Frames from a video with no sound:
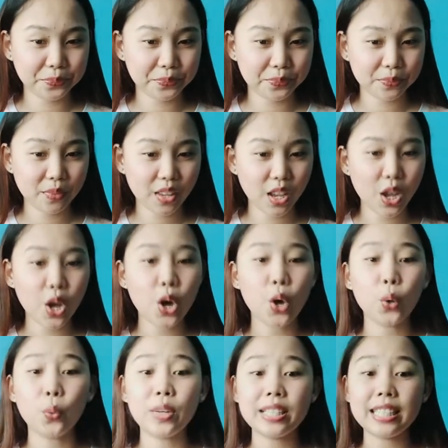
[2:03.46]
when
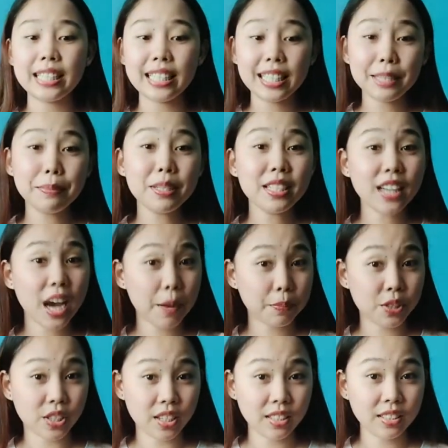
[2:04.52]
Ibn Upton, I'll
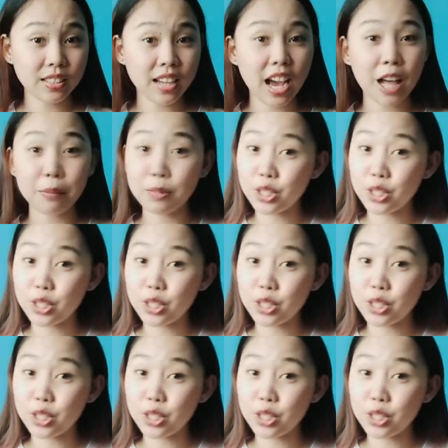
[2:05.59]
be showing